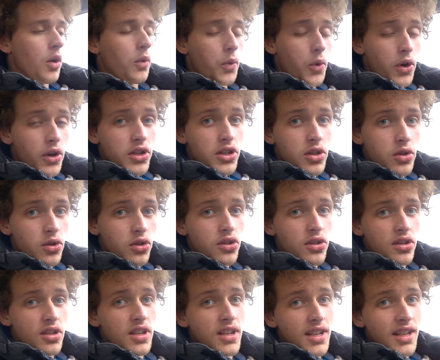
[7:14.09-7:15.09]
work shoes
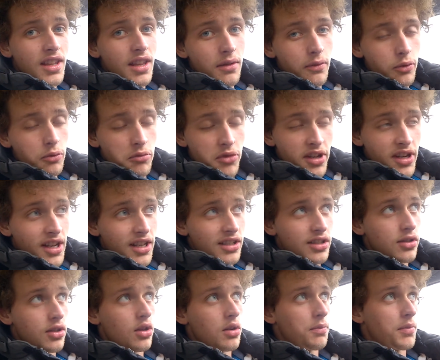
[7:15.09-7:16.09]
because I need them for my next
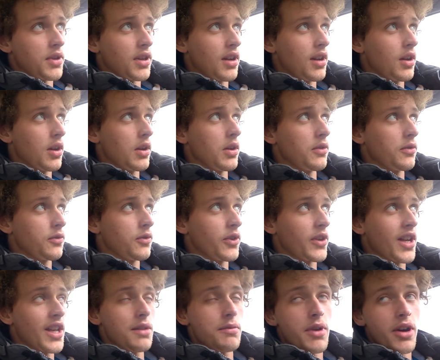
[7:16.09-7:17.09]
job and I
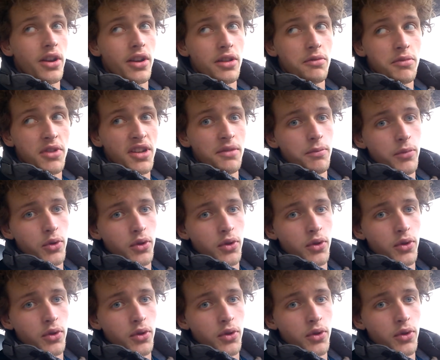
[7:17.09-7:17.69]
forgot about it a bit,